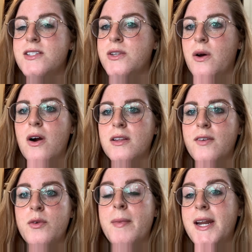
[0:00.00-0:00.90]
So our loved
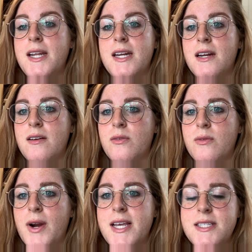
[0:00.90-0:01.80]
one might need it
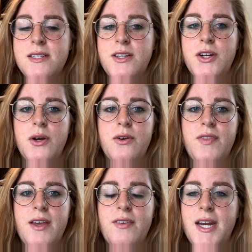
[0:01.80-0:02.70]
raised, if
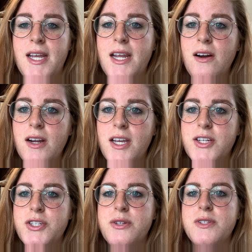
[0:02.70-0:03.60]
they have any hearing
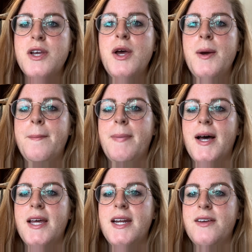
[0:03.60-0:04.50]
issues.
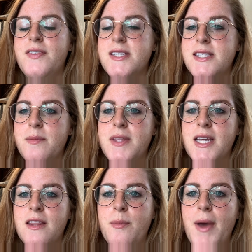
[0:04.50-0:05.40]
But if it's something
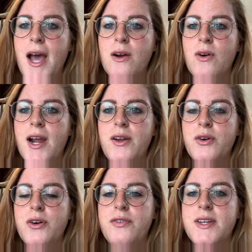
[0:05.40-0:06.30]
in the background
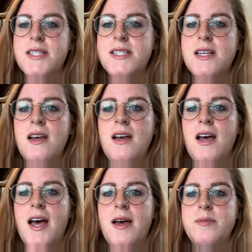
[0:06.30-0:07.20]
or if it's
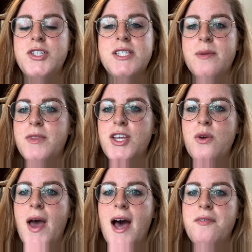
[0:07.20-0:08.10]
just something you
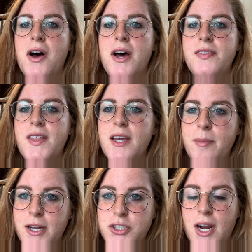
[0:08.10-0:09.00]
have on, think
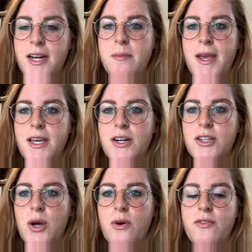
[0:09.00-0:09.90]
about trying to make it a
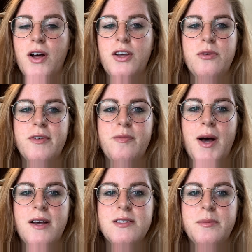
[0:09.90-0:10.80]
lower volume if
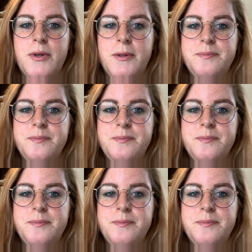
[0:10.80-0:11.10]
possible.